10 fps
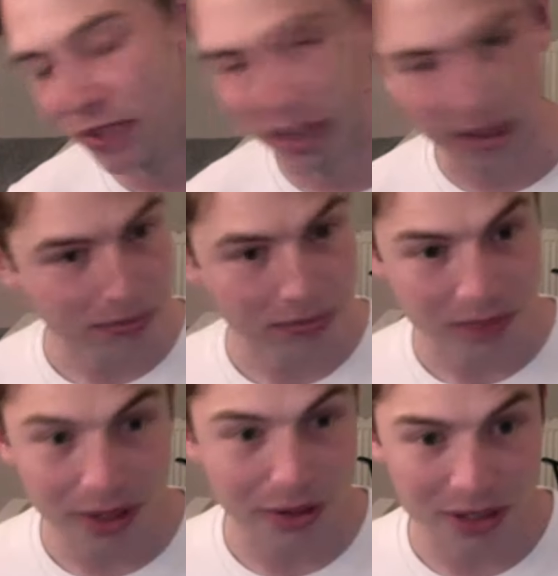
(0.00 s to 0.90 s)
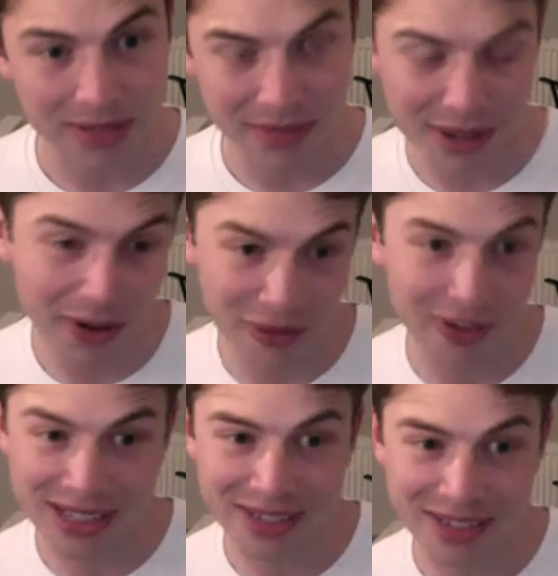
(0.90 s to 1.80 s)
Yeah, so there are
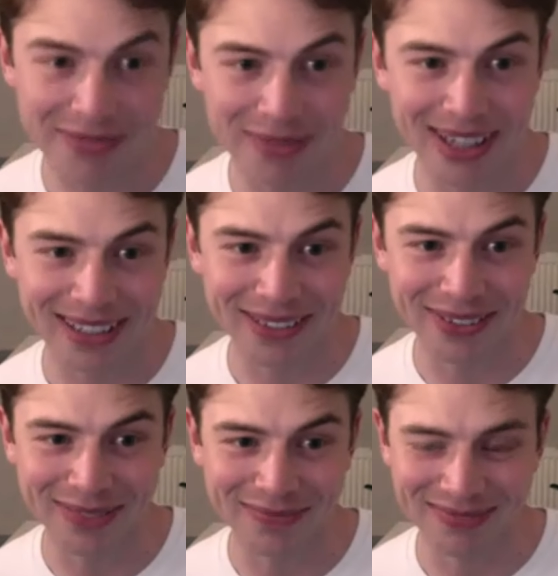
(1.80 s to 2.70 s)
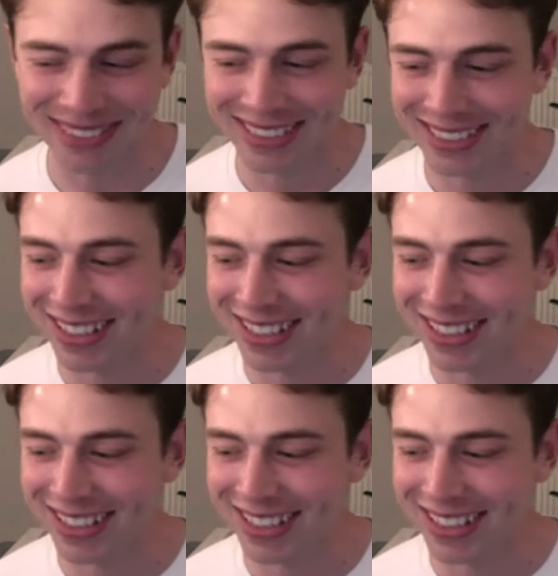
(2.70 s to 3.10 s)
friends of mine in the film,